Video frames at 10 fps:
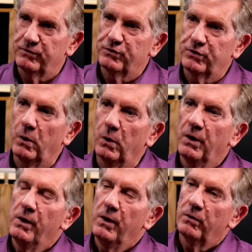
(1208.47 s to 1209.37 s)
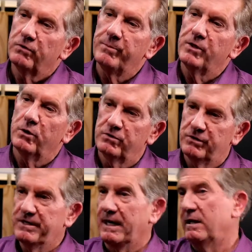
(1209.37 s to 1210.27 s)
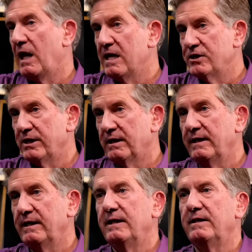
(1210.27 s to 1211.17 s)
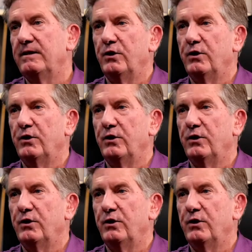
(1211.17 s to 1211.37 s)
So some of those are technologically,